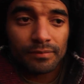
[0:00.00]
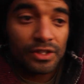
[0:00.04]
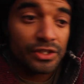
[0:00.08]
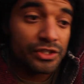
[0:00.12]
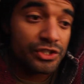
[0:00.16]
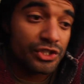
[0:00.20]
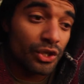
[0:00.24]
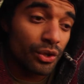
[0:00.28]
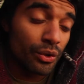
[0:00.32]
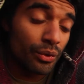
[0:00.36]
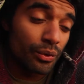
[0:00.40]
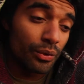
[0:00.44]

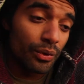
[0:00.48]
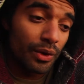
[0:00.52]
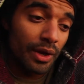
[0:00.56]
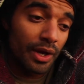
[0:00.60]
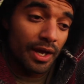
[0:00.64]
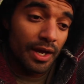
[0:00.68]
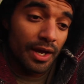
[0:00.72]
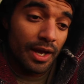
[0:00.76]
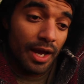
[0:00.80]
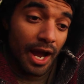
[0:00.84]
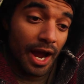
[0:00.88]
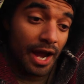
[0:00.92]
So
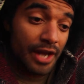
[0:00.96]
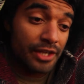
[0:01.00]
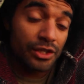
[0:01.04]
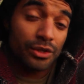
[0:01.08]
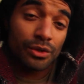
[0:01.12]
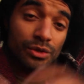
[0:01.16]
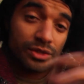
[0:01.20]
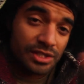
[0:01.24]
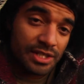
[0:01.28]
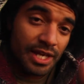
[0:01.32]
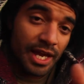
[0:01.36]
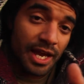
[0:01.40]
I
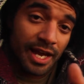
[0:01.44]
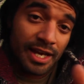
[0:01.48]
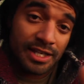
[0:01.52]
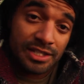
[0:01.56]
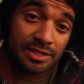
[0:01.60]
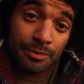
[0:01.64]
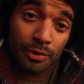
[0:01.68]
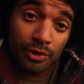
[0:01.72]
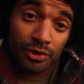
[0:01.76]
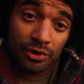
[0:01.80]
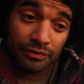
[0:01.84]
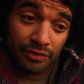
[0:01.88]
use that
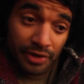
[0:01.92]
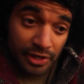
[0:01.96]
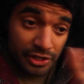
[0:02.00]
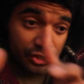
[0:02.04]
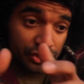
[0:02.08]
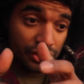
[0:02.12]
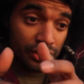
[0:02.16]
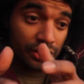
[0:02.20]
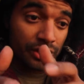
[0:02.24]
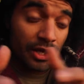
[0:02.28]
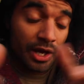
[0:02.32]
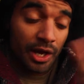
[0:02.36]
as
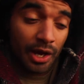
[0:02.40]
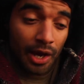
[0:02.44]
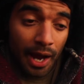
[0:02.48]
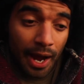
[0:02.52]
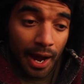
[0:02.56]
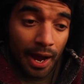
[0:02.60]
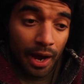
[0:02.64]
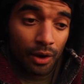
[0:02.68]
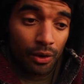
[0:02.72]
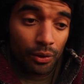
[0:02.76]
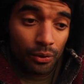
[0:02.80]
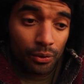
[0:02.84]
motivation.
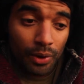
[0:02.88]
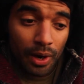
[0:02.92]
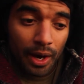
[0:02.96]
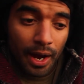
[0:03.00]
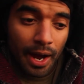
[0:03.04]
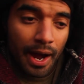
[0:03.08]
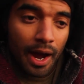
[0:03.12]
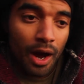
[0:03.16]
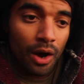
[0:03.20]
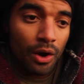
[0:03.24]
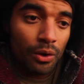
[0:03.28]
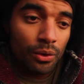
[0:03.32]

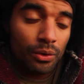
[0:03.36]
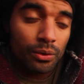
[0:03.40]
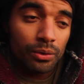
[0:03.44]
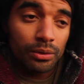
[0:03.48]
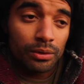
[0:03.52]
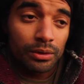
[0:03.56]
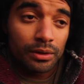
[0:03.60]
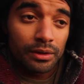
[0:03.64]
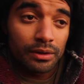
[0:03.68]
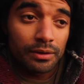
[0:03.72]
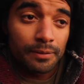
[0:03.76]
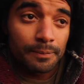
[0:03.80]
How
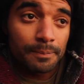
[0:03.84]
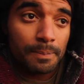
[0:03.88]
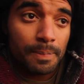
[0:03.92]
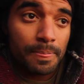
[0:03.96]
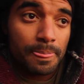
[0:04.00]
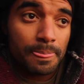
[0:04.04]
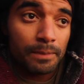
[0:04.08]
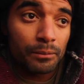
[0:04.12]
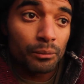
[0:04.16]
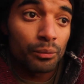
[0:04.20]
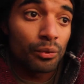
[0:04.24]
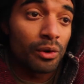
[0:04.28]

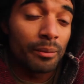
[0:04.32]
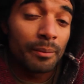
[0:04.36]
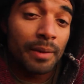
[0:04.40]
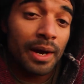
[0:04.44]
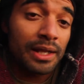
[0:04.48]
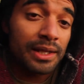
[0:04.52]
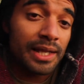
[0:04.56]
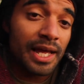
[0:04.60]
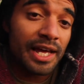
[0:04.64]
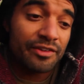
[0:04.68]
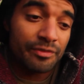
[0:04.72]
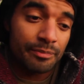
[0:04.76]
will
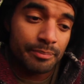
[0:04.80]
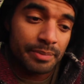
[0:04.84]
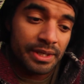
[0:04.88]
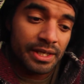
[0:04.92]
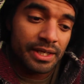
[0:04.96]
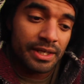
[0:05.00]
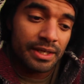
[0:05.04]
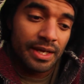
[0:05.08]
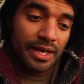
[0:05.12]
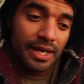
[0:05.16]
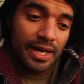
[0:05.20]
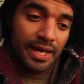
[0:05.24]
my life
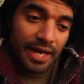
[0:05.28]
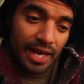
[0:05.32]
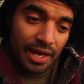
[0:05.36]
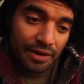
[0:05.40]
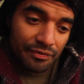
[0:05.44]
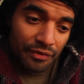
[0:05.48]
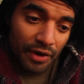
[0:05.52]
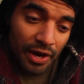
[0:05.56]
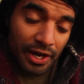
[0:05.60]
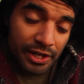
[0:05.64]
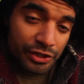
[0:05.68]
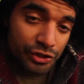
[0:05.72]
be
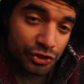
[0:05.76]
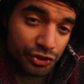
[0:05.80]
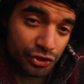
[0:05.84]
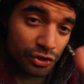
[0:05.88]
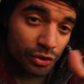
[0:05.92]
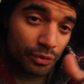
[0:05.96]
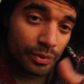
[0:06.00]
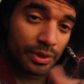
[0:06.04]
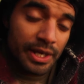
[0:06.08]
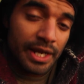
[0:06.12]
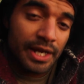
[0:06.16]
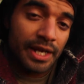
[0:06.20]
if I
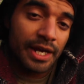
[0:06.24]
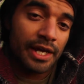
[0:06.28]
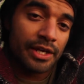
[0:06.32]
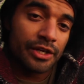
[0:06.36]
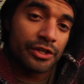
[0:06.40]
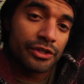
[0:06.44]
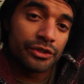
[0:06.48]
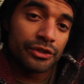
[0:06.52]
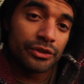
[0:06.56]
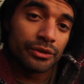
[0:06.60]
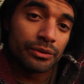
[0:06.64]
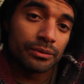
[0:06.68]
do what I
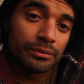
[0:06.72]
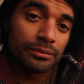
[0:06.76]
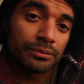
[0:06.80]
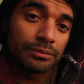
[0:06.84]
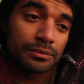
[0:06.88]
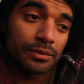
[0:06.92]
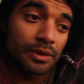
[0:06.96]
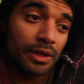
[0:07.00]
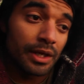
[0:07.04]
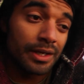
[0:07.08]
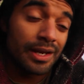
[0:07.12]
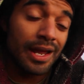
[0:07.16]
gotta do?
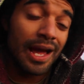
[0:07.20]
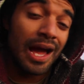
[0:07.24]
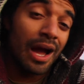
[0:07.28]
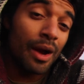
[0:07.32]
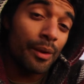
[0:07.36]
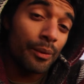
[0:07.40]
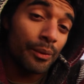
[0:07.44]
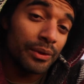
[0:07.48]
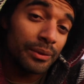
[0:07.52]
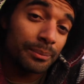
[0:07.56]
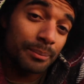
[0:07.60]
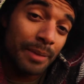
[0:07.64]
And
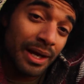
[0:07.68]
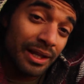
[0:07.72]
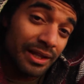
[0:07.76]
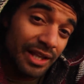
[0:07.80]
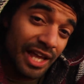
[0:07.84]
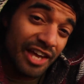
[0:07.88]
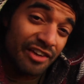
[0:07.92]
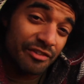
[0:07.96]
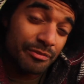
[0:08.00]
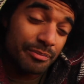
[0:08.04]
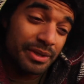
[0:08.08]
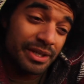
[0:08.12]
how will my
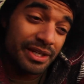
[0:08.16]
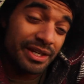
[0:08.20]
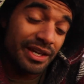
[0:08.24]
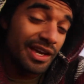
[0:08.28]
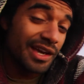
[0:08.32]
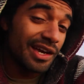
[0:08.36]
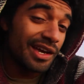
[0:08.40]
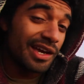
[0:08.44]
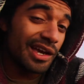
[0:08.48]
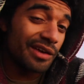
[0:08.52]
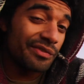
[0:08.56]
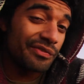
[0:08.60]
life be
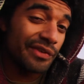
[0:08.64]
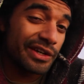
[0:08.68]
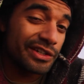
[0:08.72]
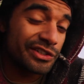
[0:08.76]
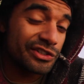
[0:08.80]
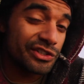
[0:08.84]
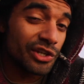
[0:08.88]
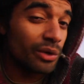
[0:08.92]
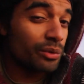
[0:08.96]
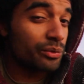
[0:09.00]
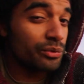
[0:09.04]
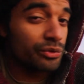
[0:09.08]
if I
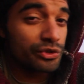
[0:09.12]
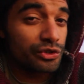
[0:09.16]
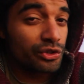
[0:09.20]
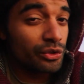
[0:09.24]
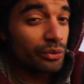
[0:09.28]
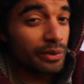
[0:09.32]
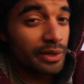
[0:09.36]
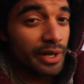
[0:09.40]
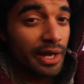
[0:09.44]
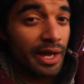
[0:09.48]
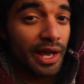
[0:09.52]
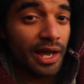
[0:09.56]
don't do
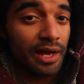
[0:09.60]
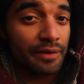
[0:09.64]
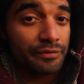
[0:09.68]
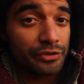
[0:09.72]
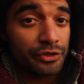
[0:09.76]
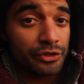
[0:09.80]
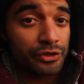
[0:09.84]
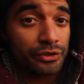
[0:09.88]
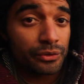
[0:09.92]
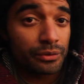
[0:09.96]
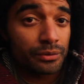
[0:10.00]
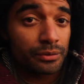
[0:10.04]
what I have
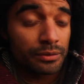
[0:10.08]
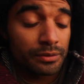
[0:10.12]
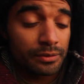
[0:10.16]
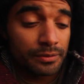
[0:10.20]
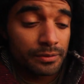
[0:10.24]
to do?